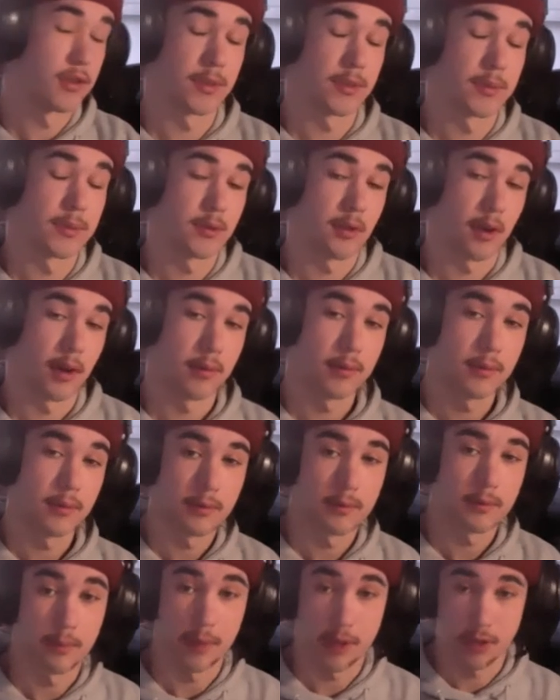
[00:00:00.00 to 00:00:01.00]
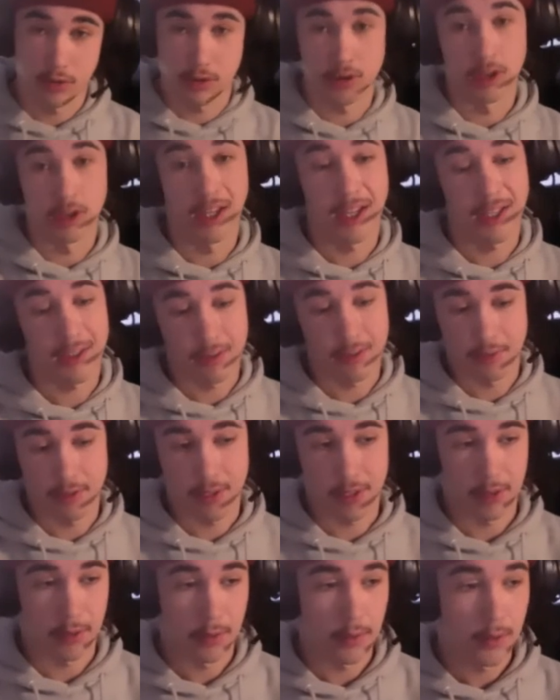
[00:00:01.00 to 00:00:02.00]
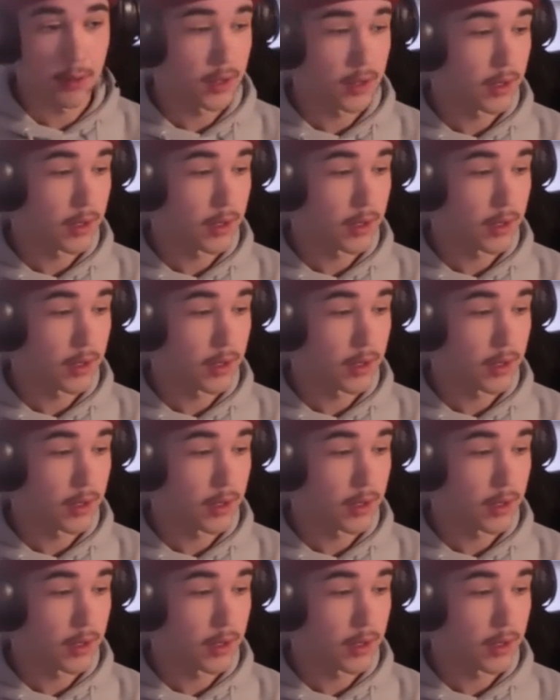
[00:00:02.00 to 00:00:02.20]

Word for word: subscribed. Make sure you like the video.